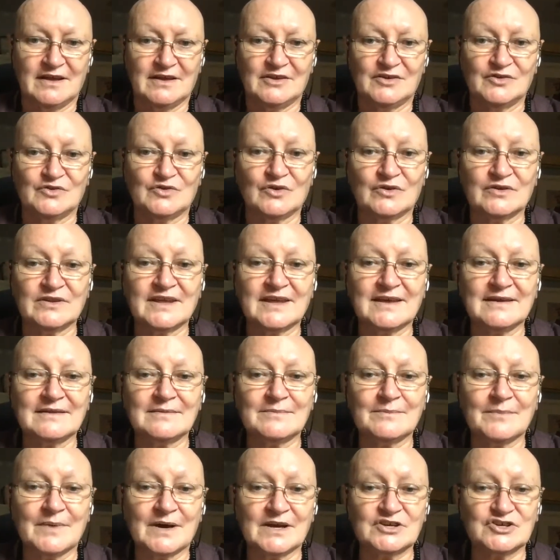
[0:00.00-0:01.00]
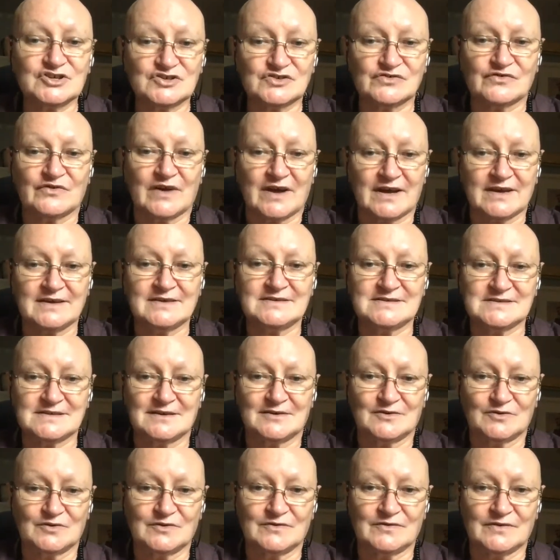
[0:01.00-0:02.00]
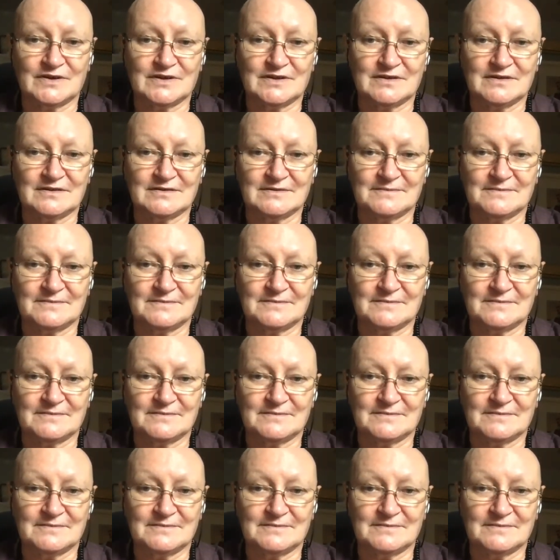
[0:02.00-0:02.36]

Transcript: You don't get much rice out of it,